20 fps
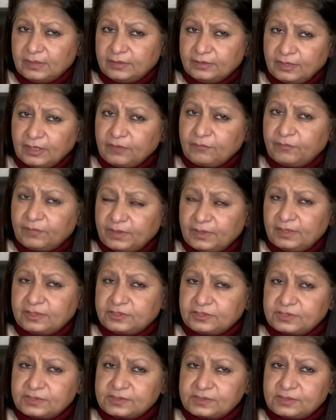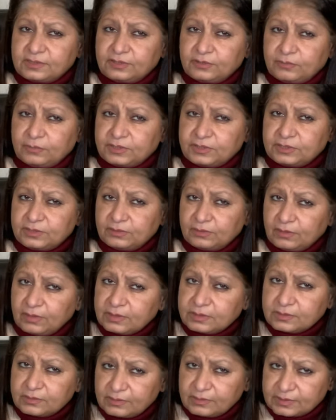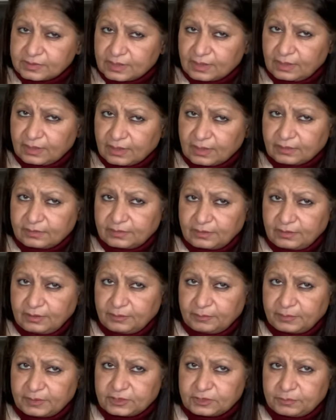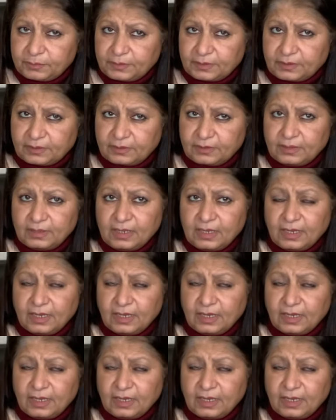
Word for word: Their financial situation also is going to get really much better